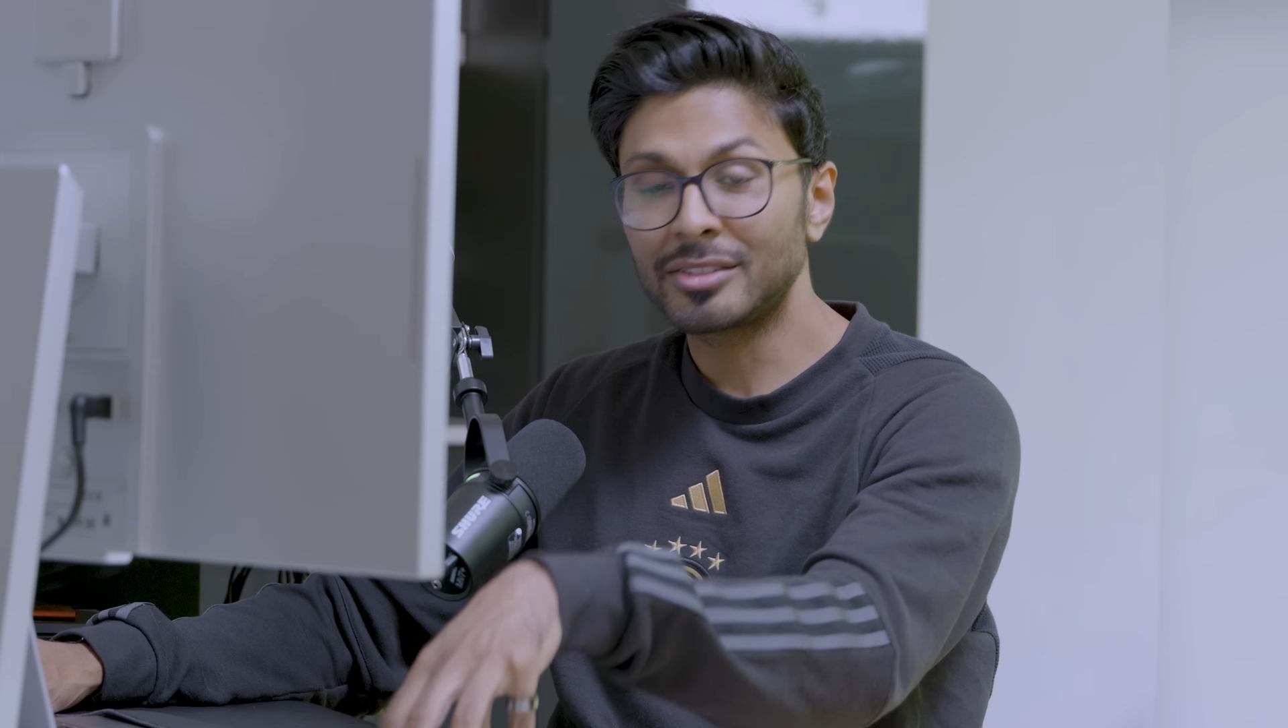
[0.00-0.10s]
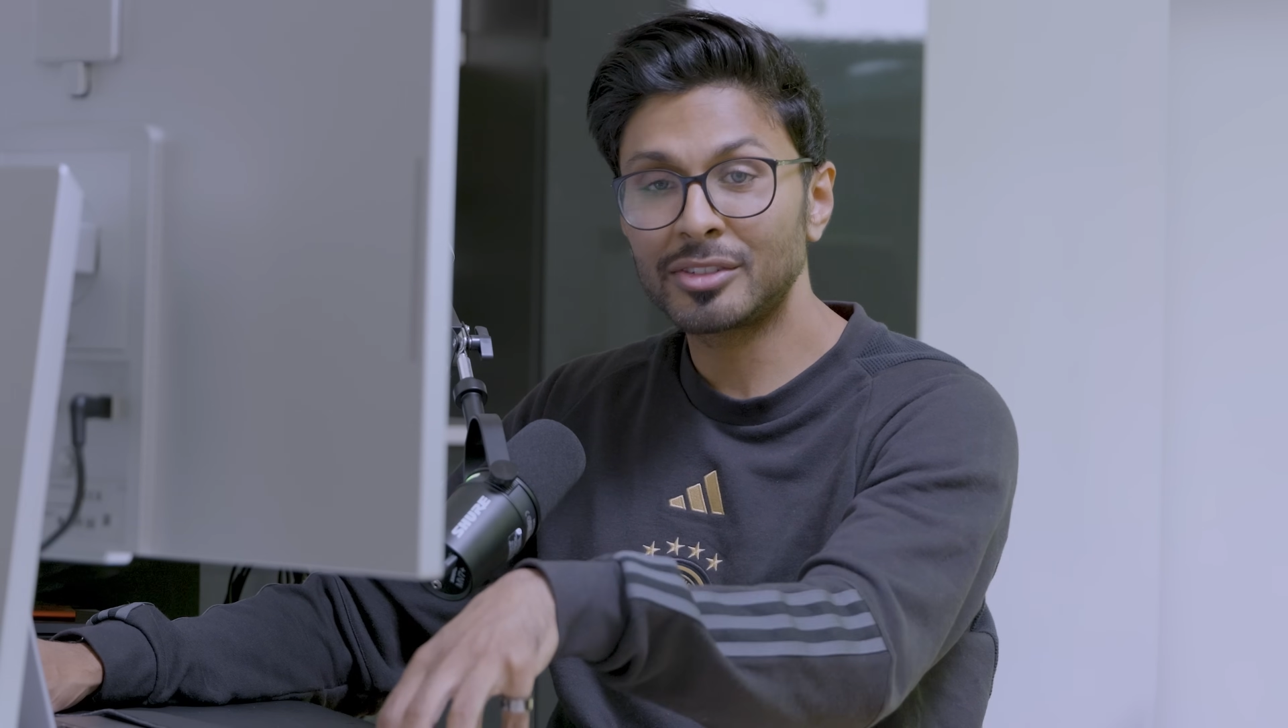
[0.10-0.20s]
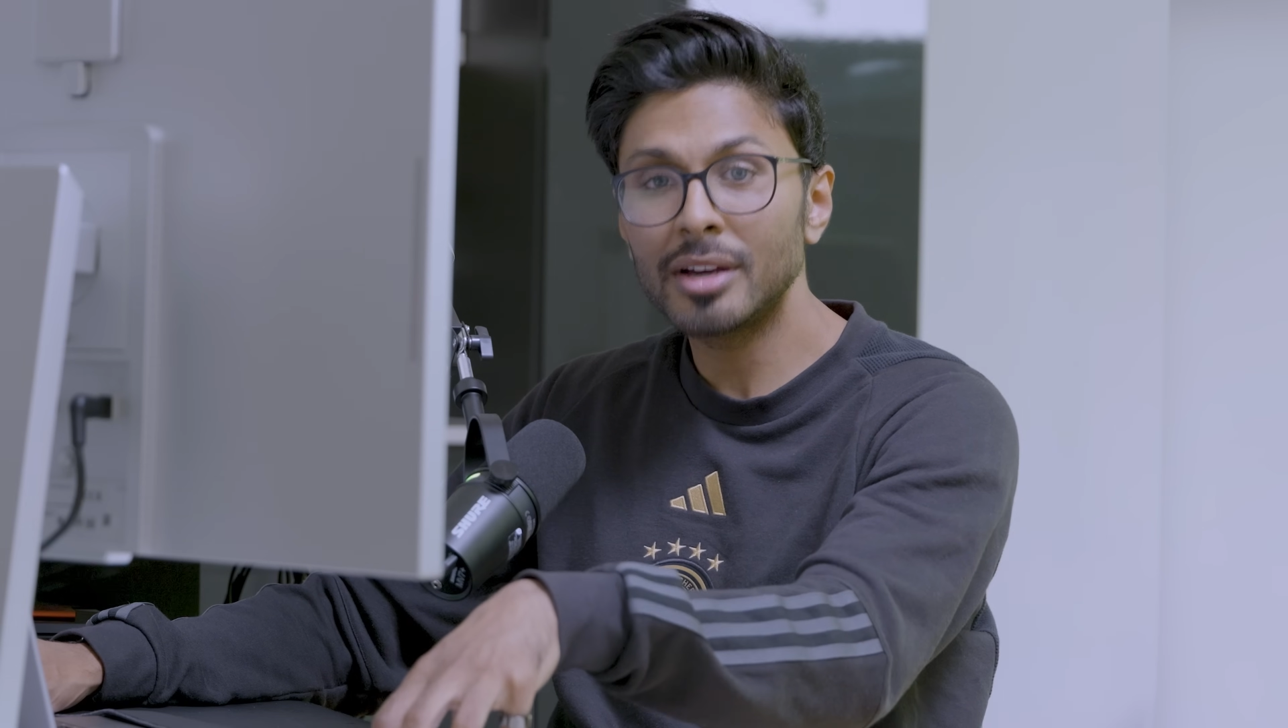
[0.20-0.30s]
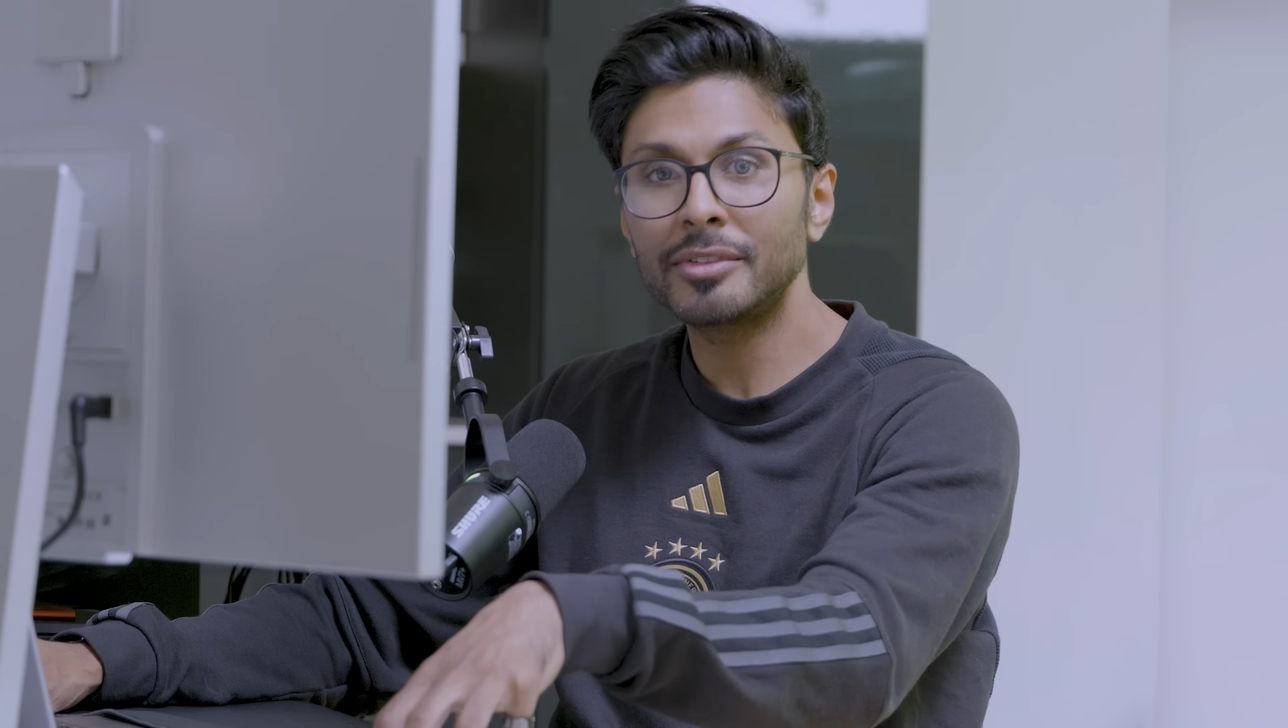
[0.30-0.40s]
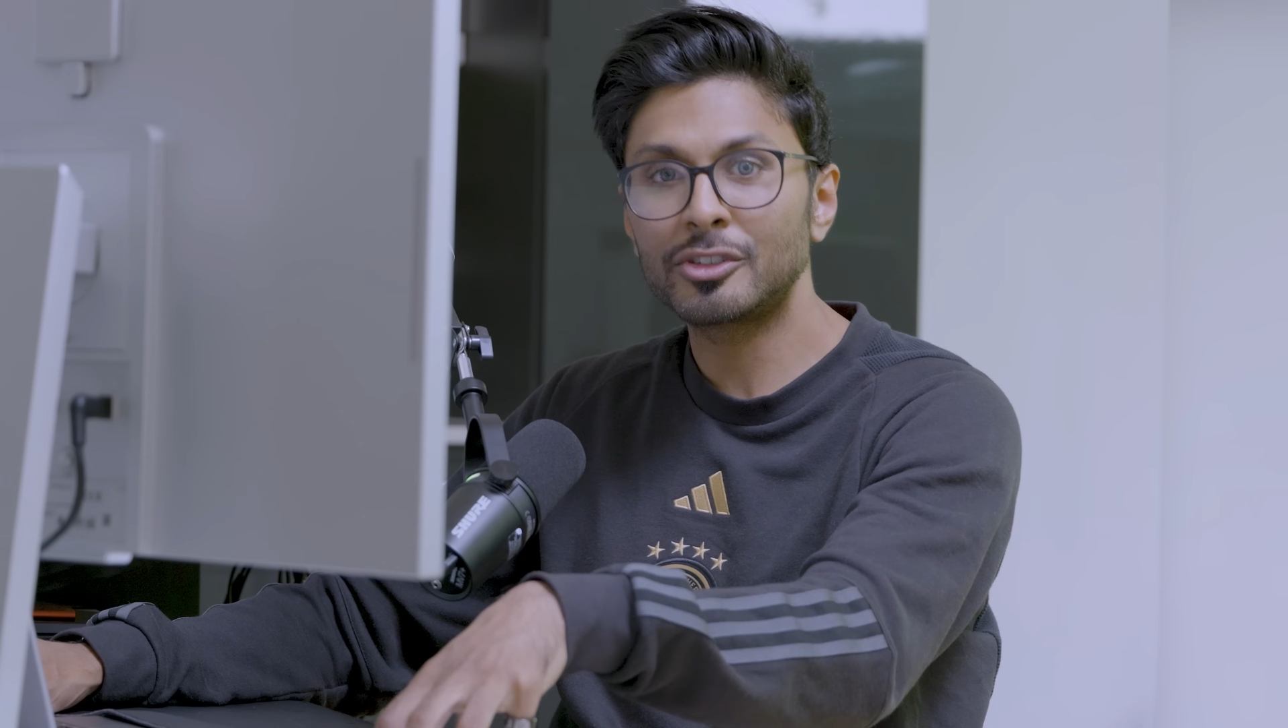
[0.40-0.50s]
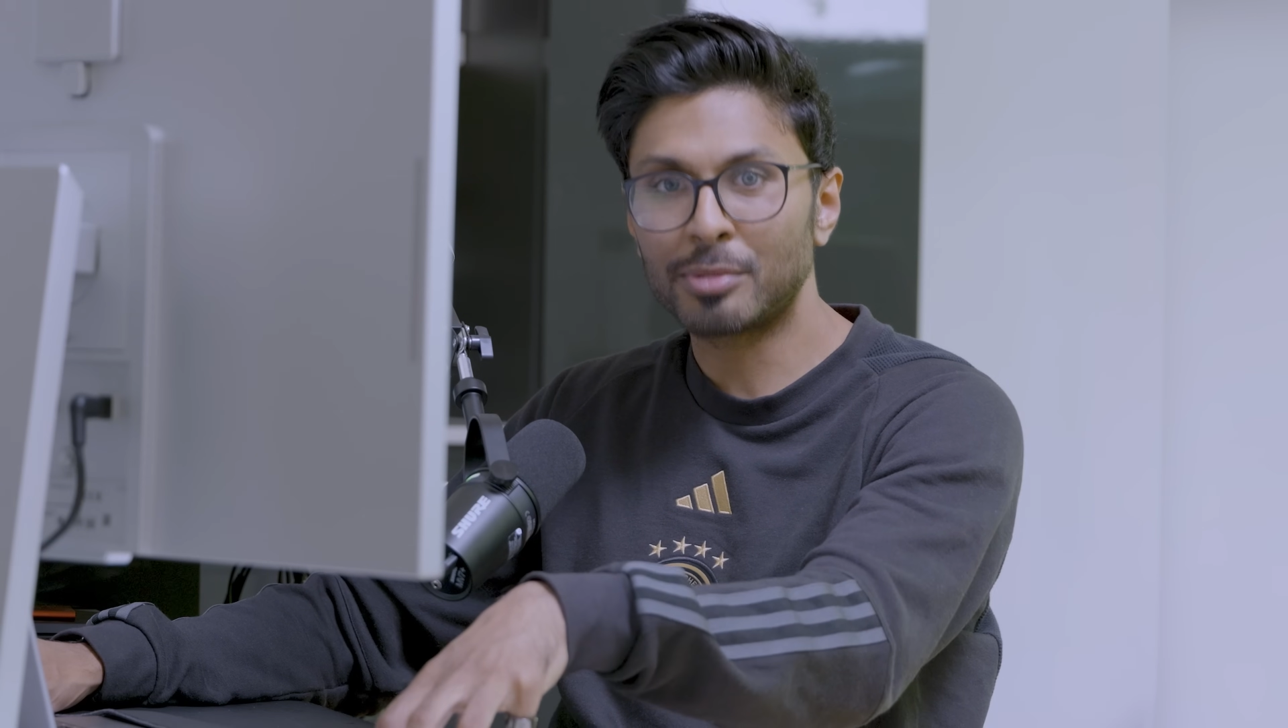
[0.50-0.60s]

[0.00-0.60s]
service